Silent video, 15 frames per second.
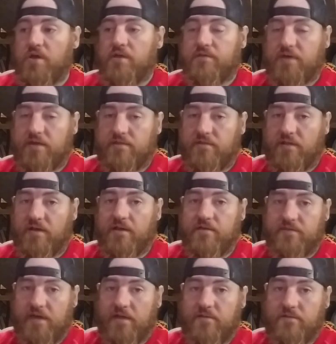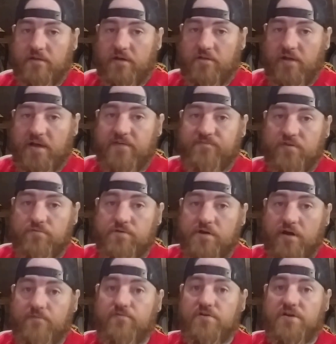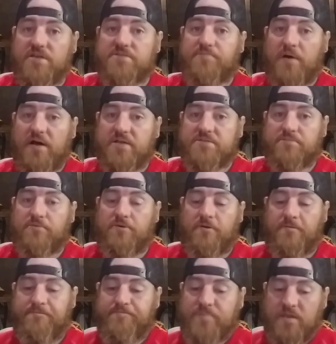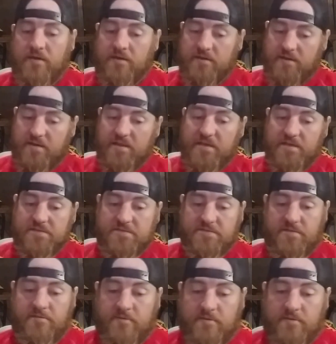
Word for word: that li- that a life in recovery is possible. It is.